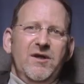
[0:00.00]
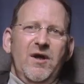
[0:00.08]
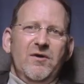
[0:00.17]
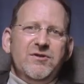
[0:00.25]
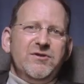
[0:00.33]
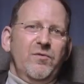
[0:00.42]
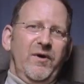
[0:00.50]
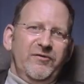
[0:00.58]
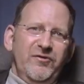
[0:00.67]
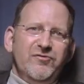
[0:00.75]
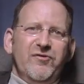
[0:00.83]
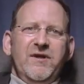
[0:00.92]
You know, she
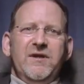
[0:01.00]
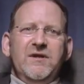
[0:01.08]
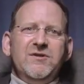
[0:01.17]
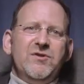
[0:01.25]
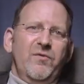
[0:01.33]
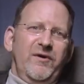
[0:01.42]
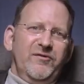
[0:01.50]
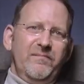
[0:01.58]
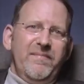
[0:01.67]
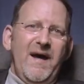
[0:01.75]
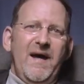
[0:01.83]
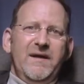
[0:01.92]
wasn't drinking, she
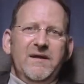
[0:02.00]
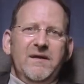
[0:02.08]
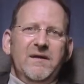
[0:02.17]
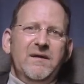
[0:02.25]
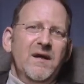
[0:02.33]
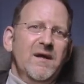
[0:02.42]
wasn't partying.